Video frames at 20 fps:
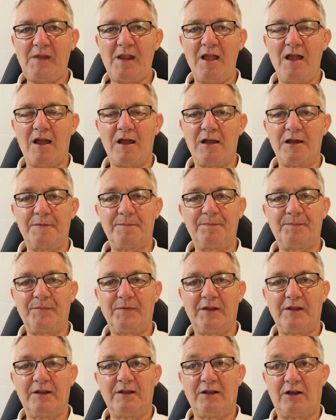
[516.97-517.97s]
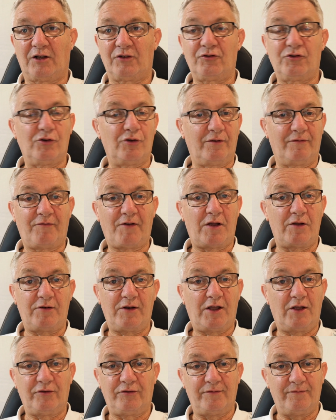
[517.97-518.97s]
I took
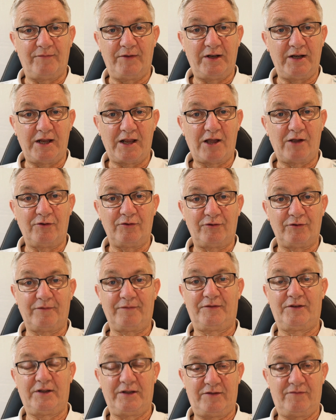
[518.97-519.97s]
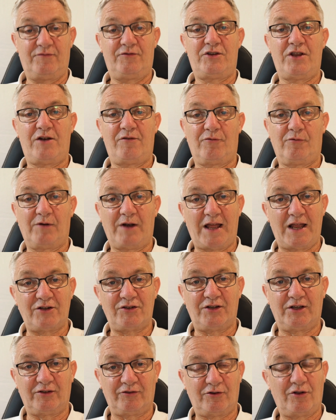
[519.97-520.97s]
photos and videos of the general
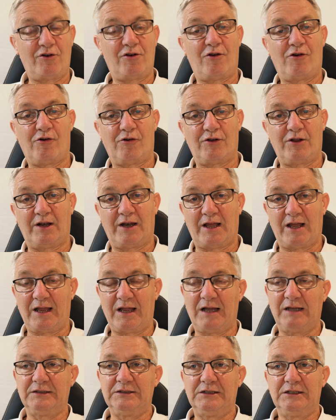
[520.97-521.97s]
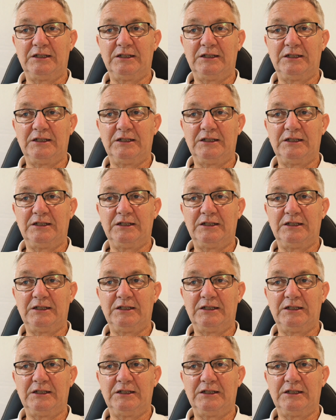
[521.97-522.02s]
lashings on the Hokulea,